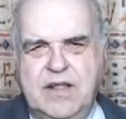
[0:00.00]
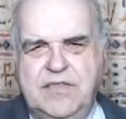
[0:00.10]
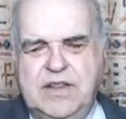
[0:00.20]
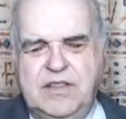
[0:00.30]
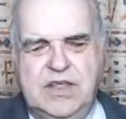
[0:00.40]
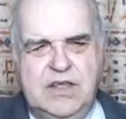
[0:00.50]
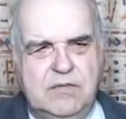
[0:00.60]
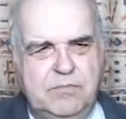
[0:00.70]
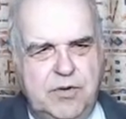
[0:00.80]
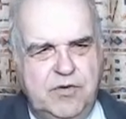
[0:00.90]
that the
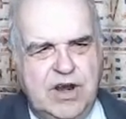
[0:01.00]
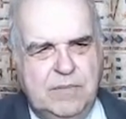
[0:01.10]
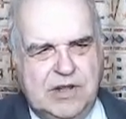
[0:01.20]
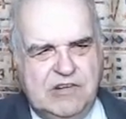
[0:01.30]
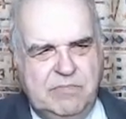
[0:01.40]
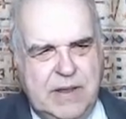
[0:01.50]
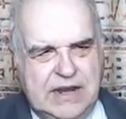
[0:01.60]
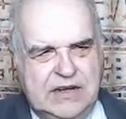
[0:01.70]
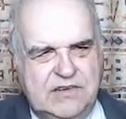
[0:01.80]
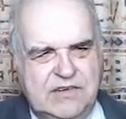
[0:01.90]
program
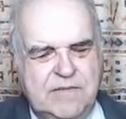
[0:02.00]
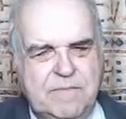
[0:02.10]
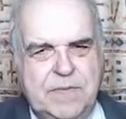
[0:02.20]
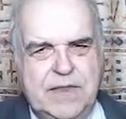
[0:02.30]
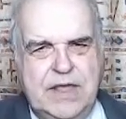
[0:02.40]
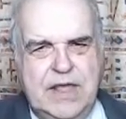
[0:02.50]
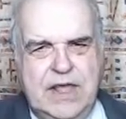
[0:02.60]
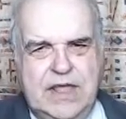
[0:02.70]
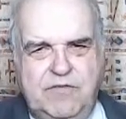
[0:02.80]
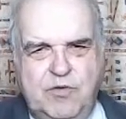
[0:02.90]
expects if